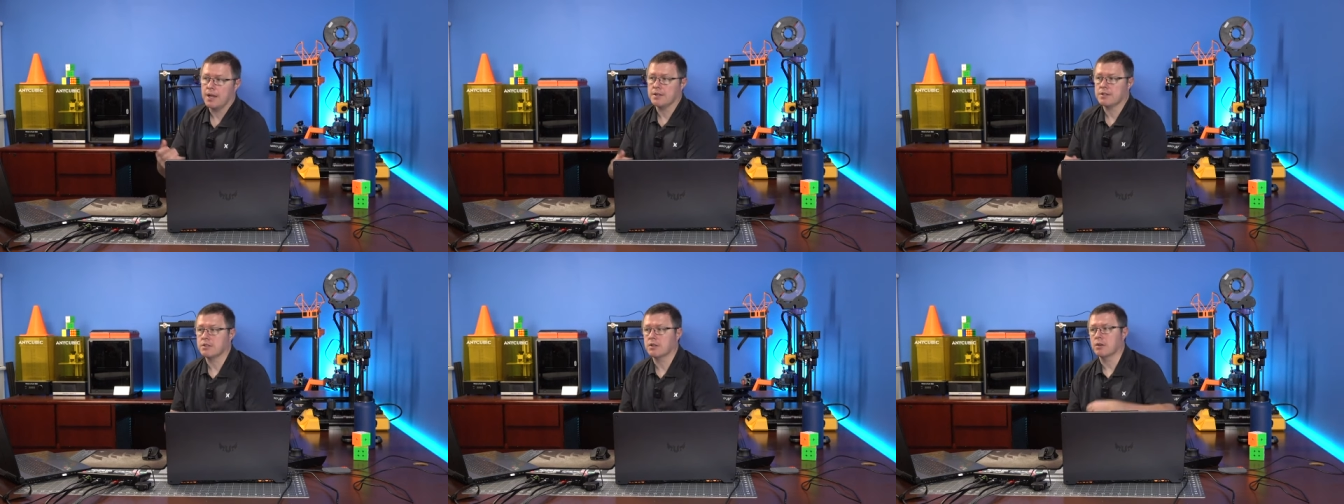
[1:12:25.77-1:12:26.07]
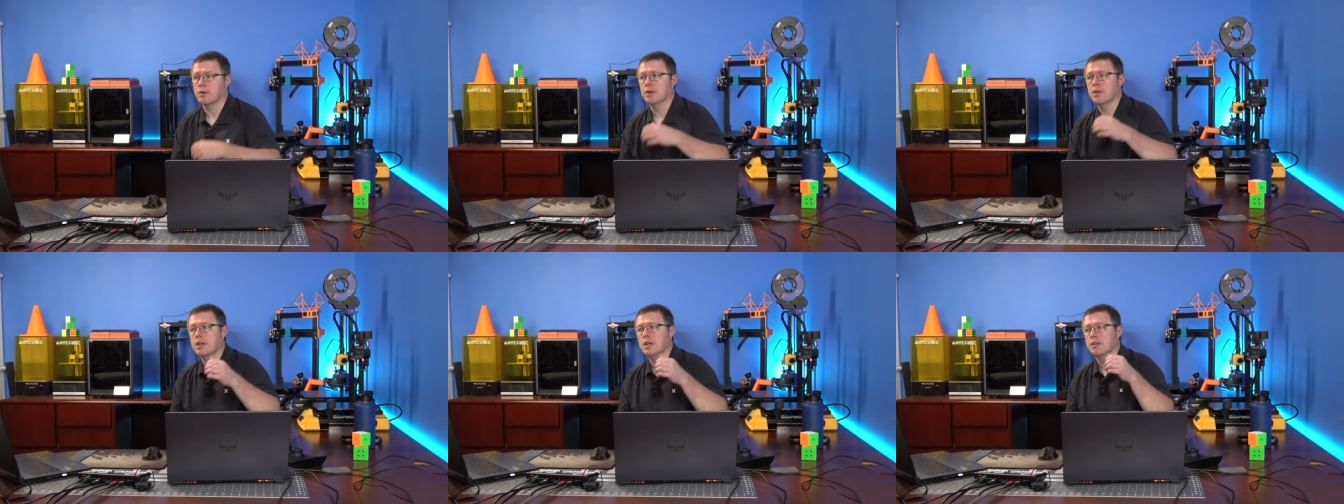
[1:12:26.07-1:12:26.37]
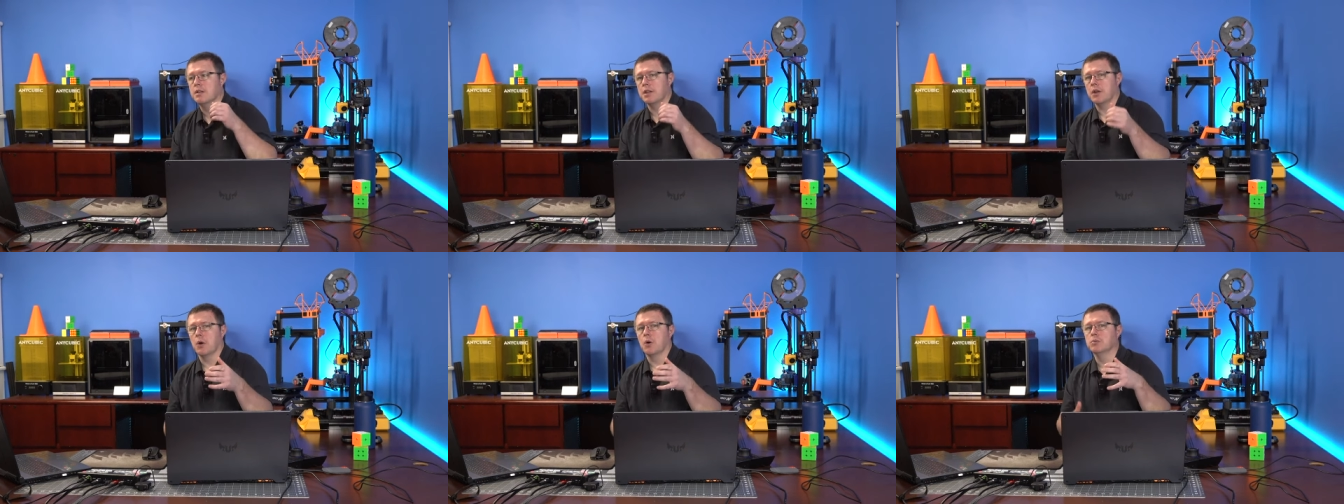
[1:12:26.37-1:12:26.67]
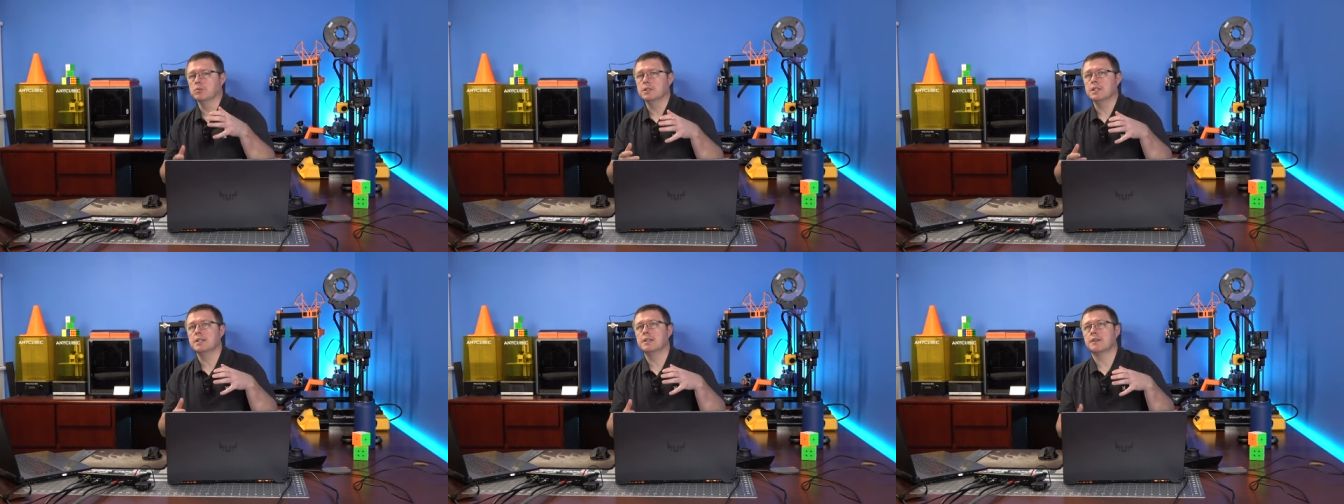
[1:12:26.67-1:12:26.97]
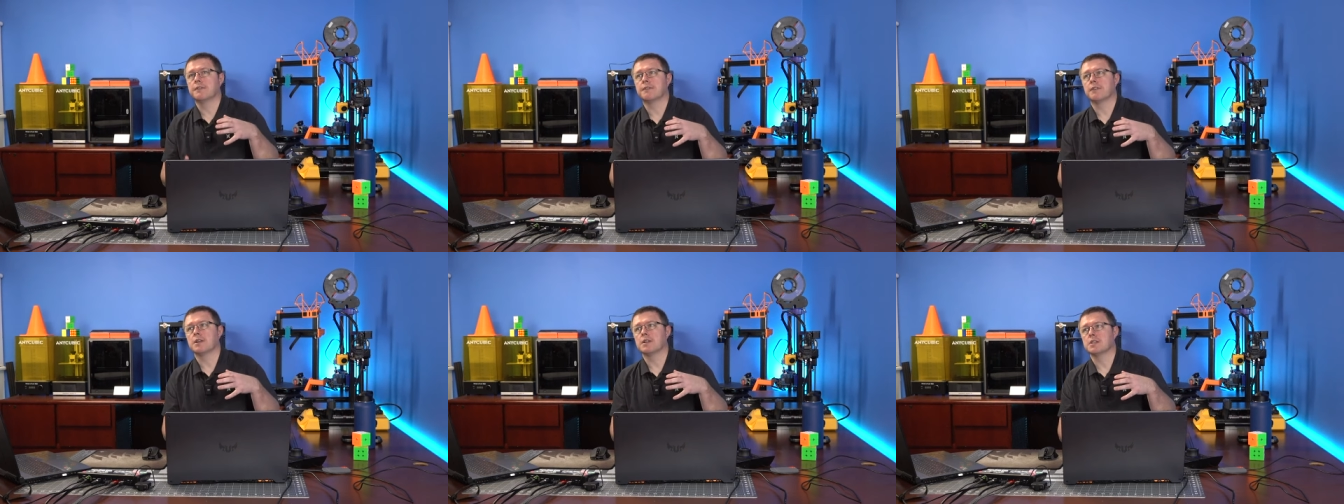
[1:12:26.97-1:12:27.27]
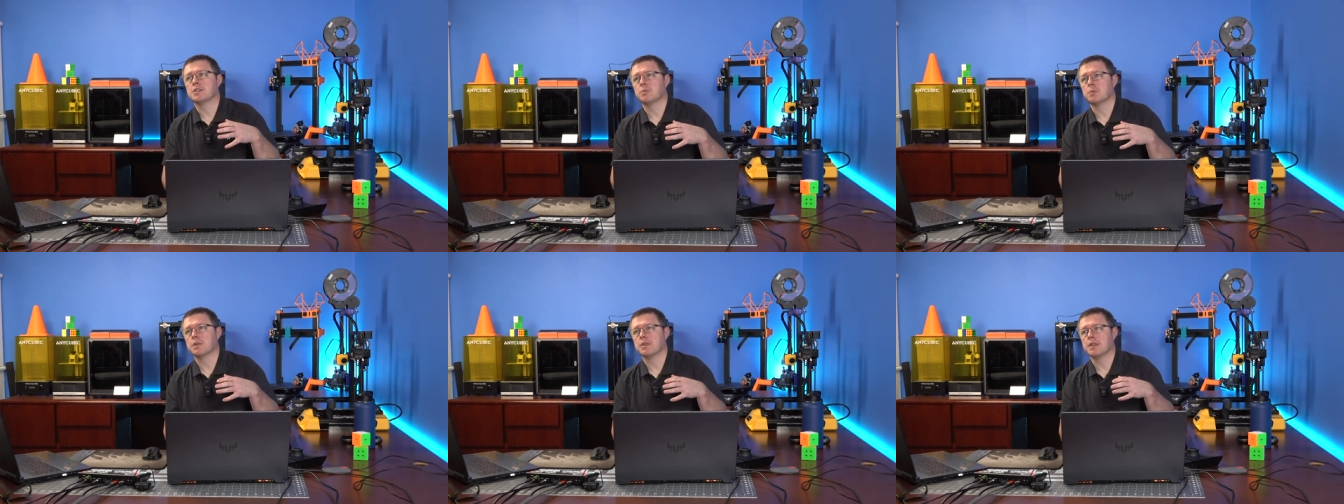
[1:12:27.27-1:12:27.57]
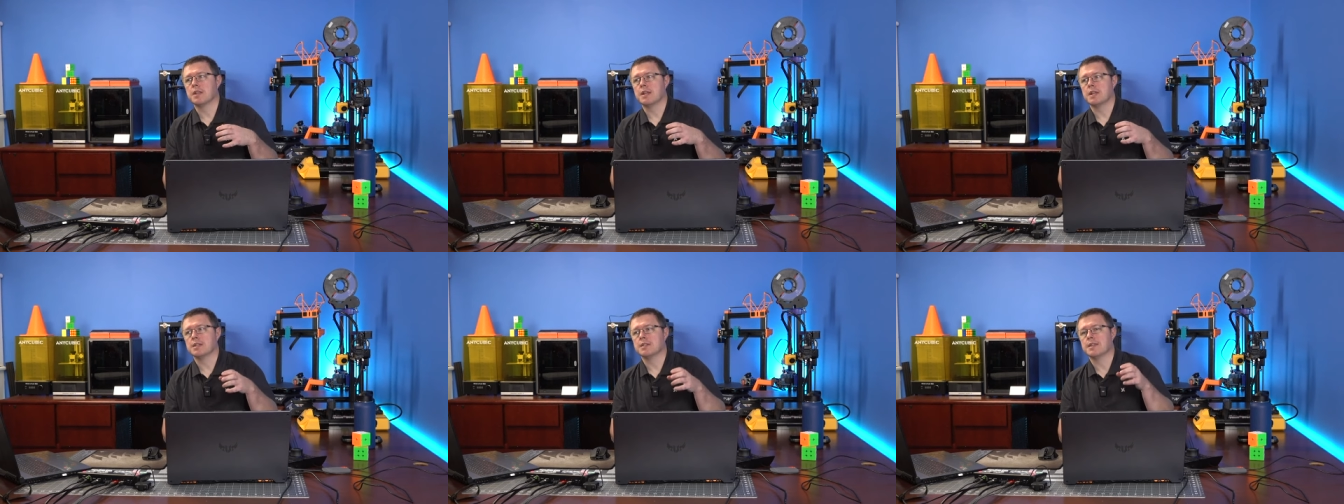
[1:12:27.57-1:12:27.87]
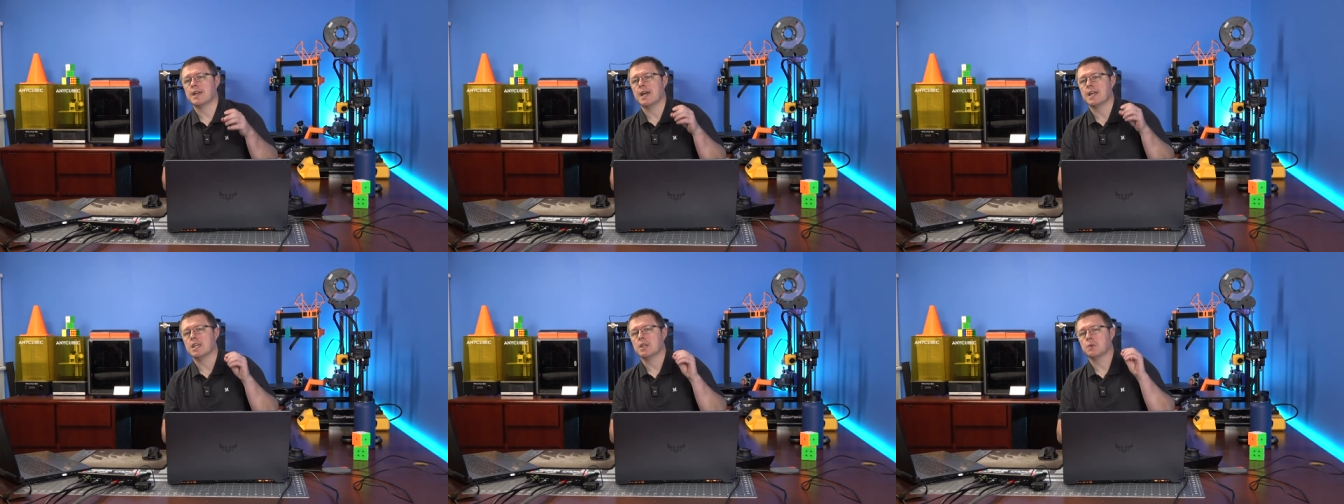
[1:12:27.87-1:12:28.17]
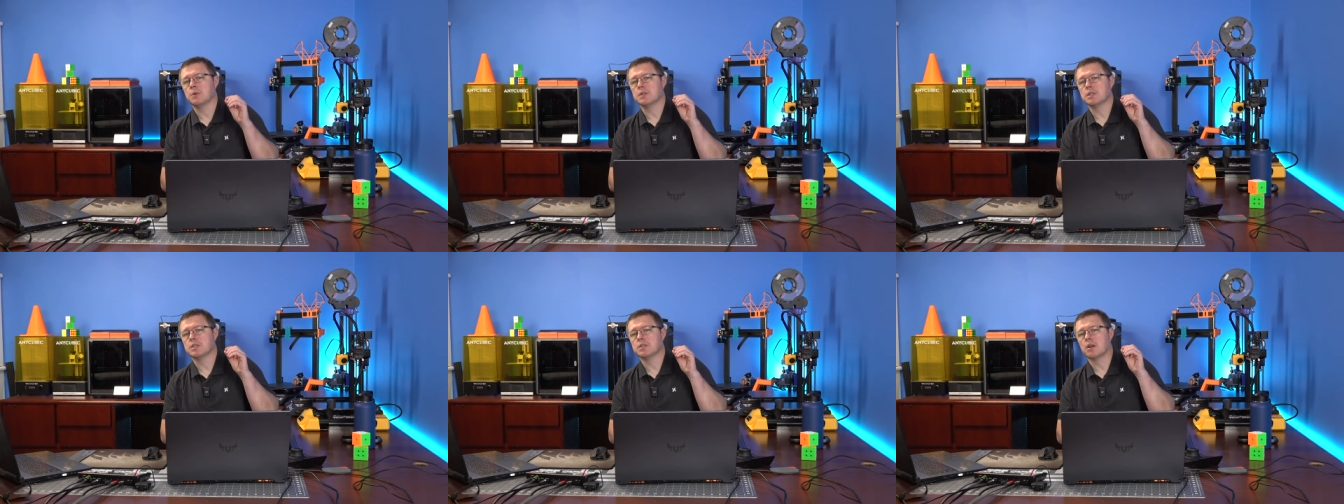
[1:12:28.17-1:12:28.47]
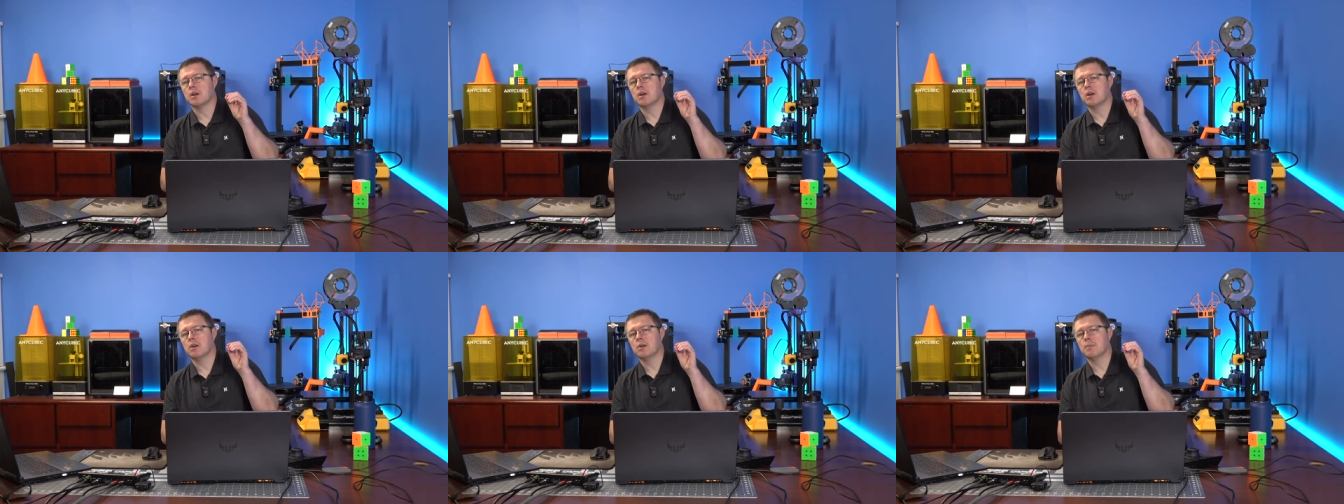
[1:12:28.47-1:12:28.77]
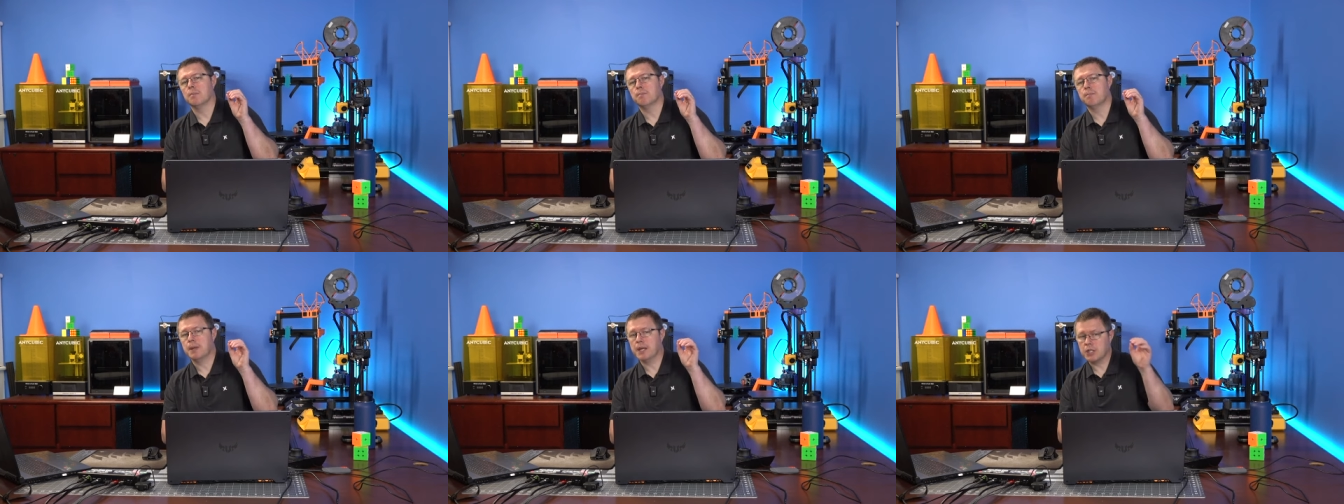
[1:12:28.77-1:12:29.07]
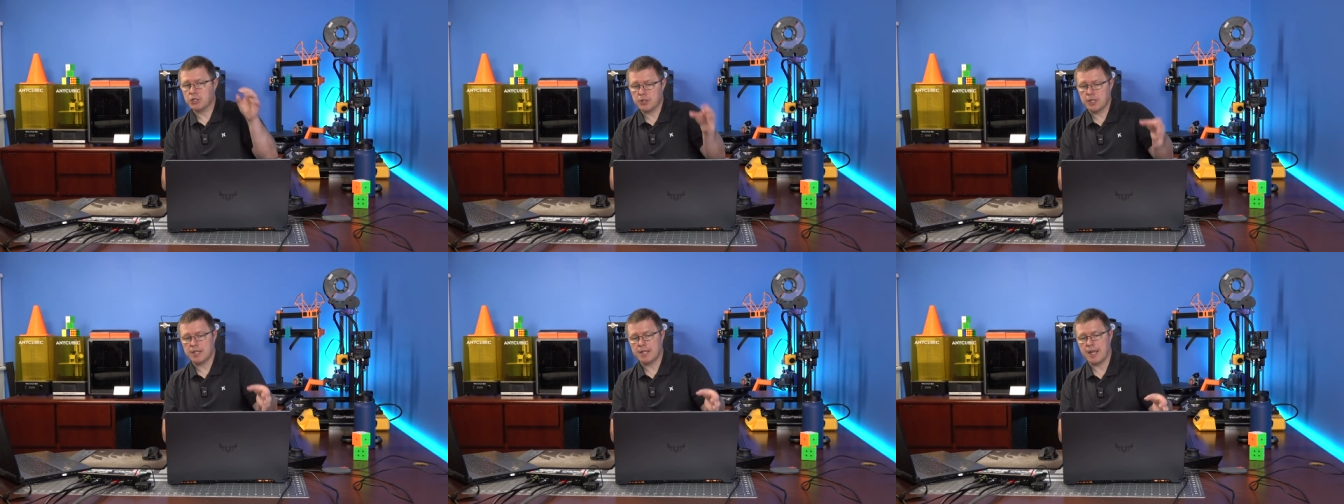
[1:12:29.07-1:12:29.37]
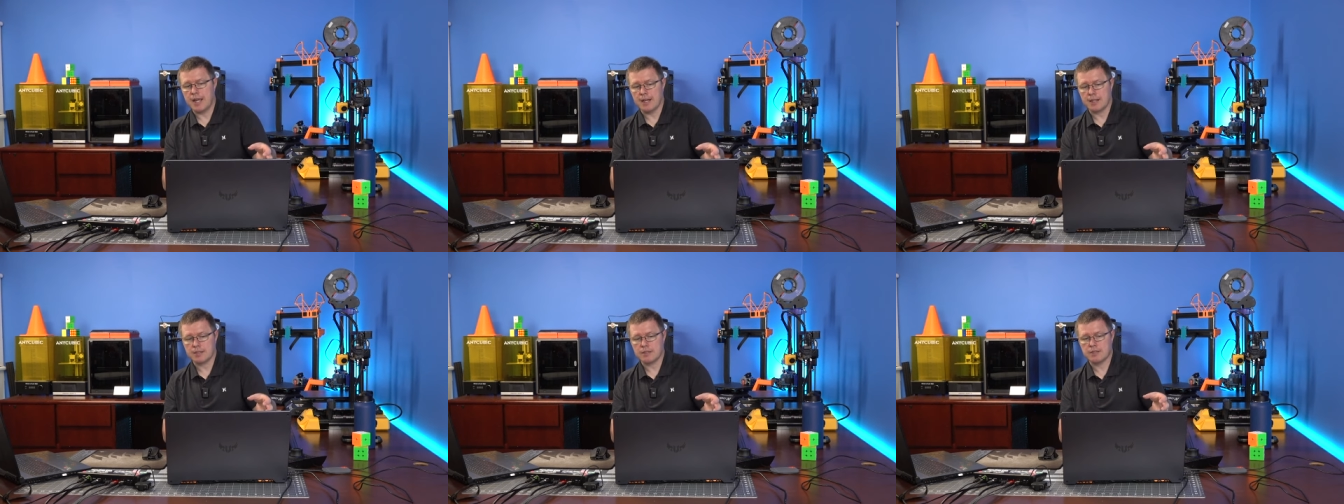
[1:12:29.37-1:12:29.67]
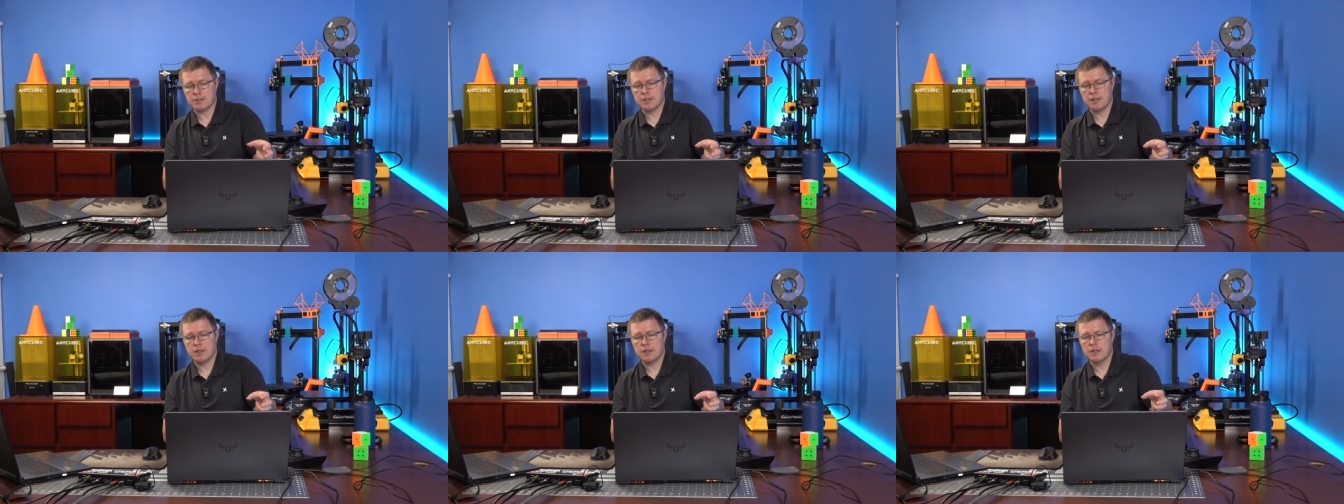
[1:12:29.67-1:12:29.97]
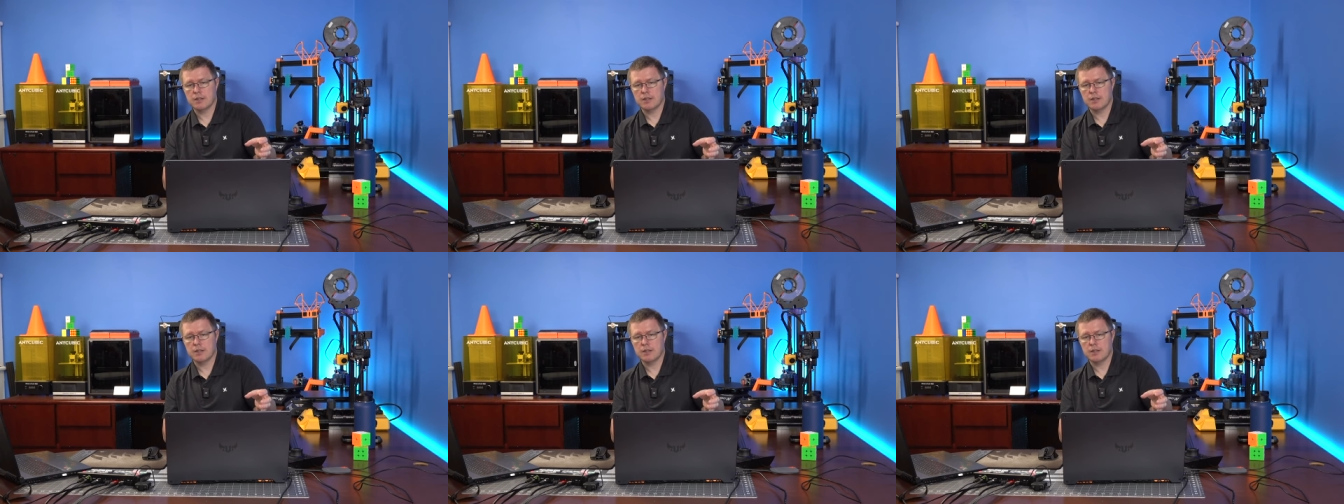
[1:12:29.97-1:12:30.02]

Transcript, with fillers: So the only difference with it is that you install BigTreeTech's